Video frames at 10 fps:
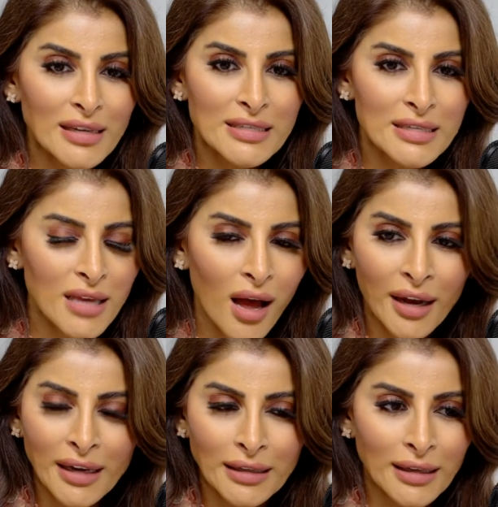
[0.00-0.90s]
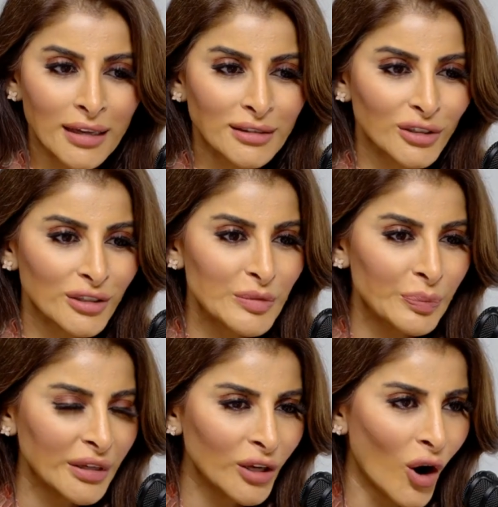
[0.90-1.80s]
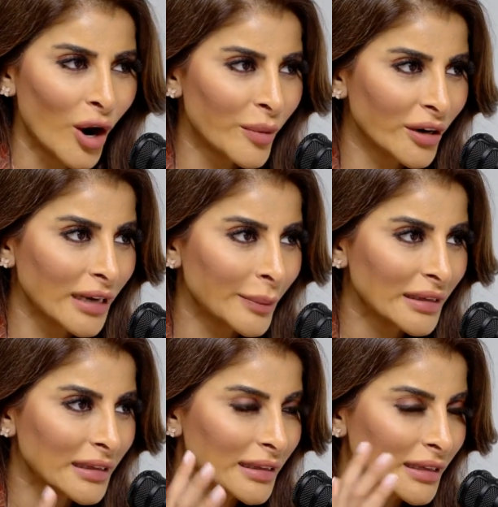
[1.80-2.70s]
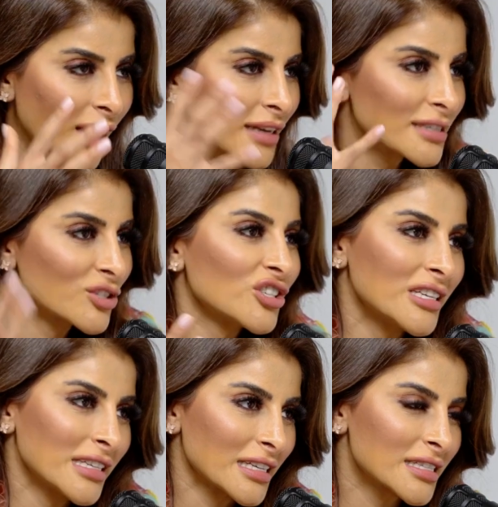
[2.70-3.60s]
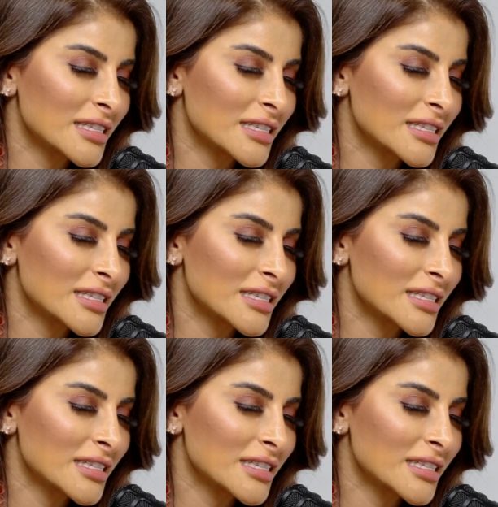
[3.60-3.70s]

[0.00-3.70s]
design, I learned PR, marketing. I mean, the guy's a genius.